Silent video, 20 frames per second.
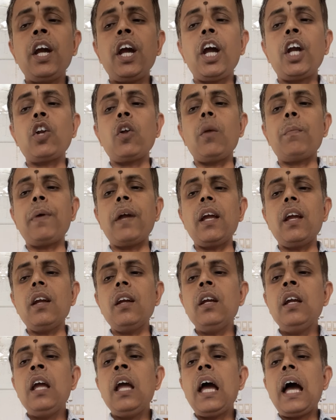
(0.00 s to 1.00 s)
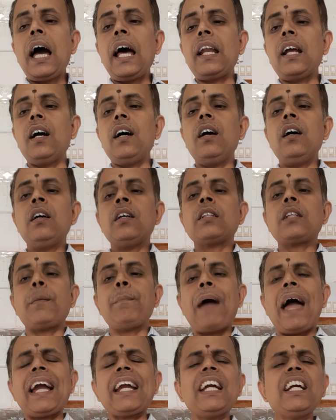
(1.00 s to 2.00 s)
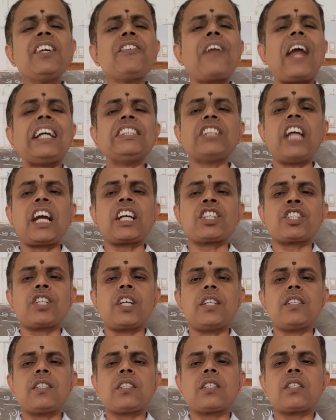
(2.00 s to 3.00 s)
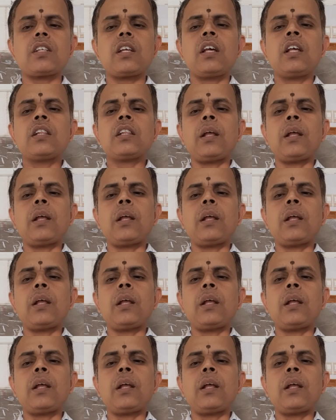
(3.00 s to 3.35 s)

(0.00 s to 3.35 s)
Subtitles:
it will be the banking transactions,